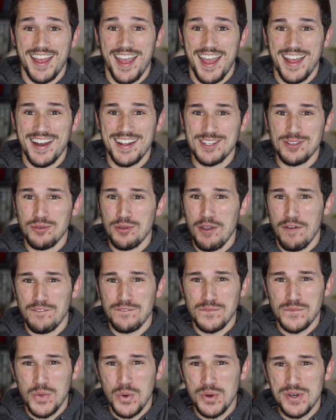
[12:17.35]
and it's only a
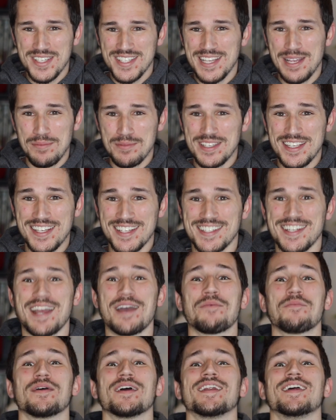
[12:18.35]
four CMC
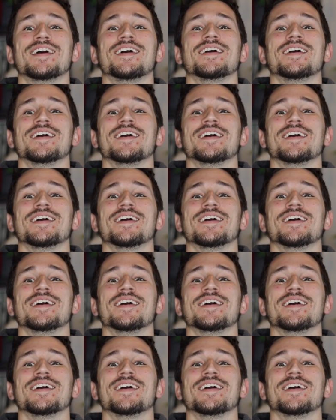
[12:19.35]
enchantment.